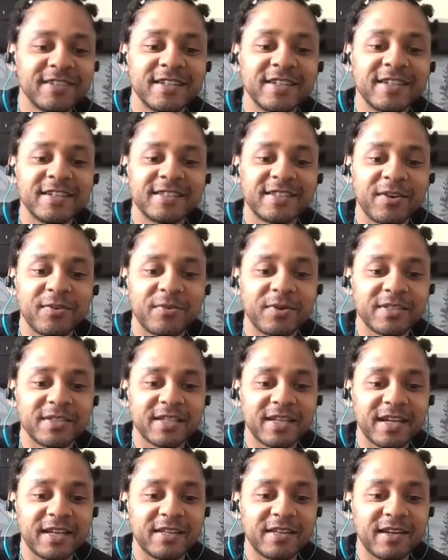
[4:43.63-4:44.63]
So once
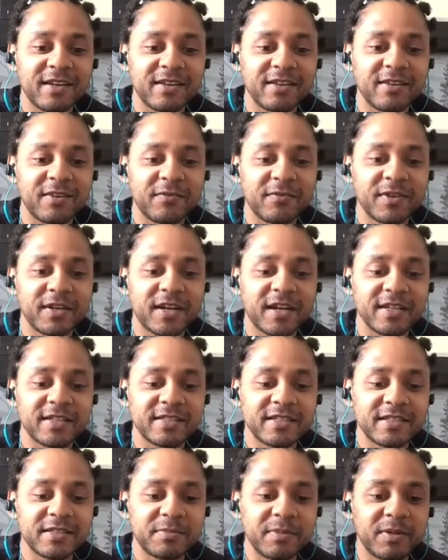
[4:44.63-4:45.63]
again, a lot of you guys need
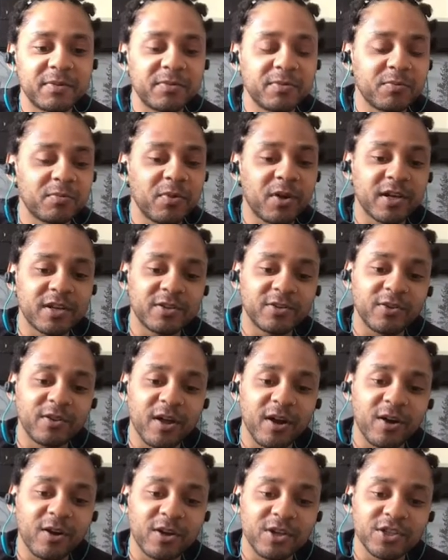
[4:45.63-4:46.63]
to be working on that
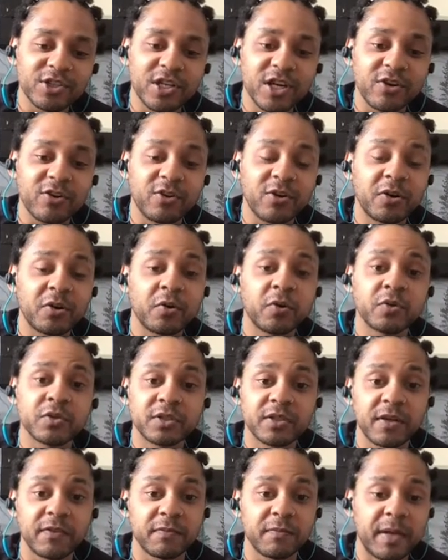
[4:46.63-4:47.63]
heart chakra, or
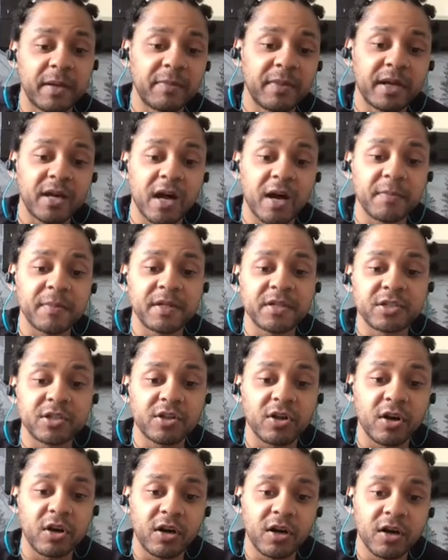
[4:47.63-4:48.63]
stuff may be coming to the
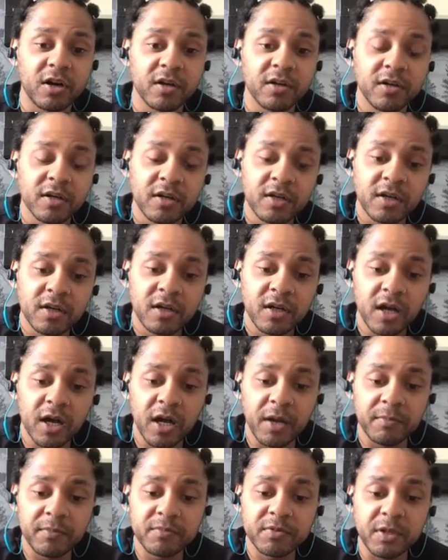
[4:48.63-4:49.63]
heart.
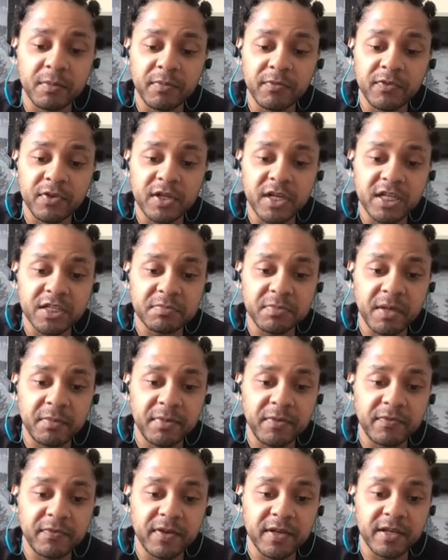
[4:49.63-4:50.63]
Some of you guys may be
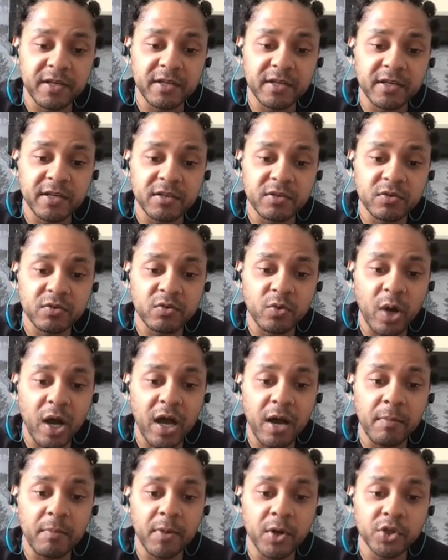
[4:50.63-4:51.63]
feeling quite
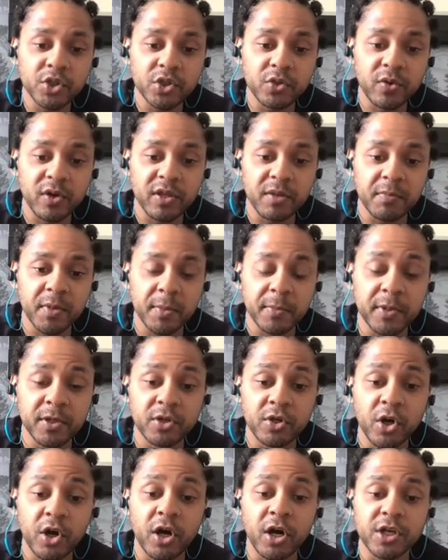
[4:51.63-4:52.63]
emotional at the moment. Your
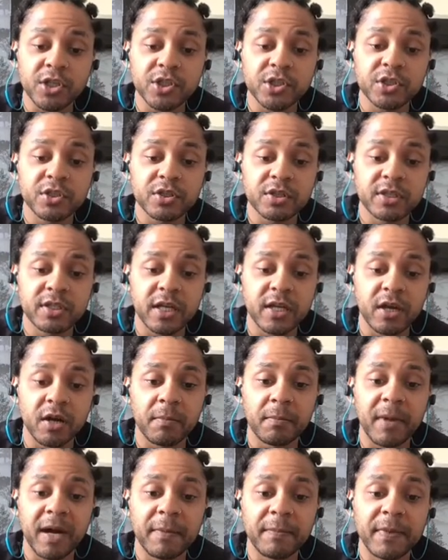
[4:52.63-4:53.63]
heart center
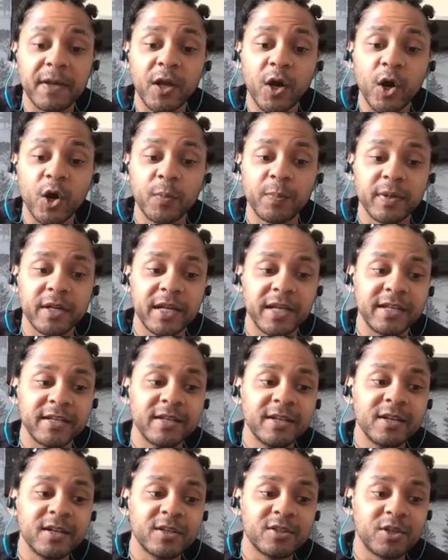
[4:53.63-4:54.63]
might be opening,
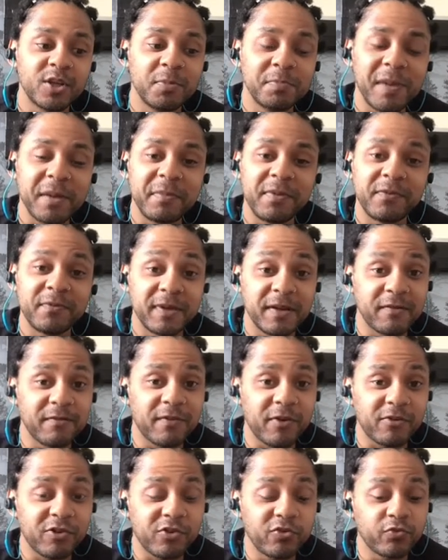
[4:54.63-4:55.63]
so you may be feeling
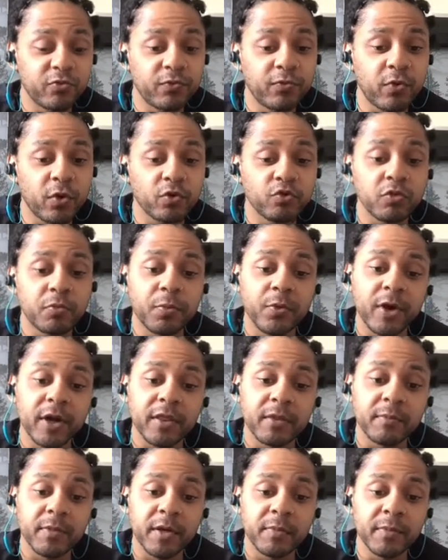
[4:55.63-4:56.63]
very vulnerable at the
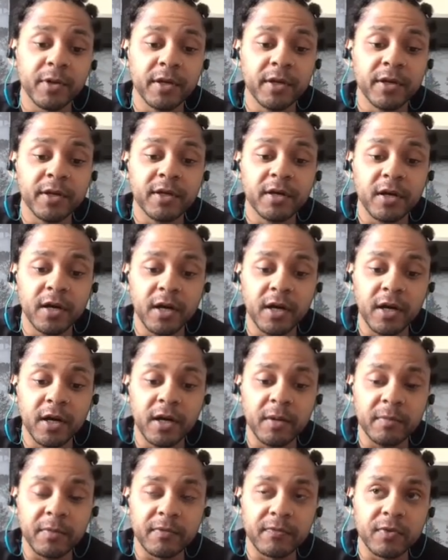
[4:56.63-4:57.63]
moment.
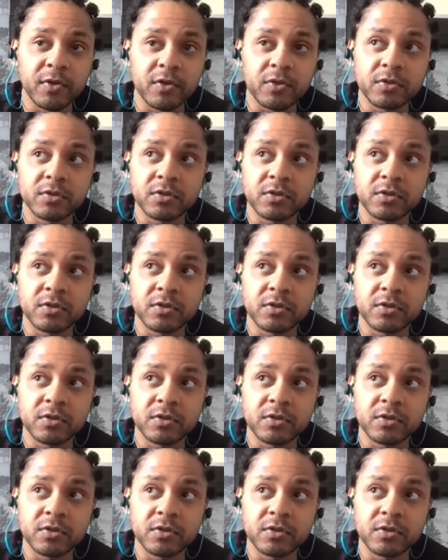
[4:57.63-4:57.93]
If you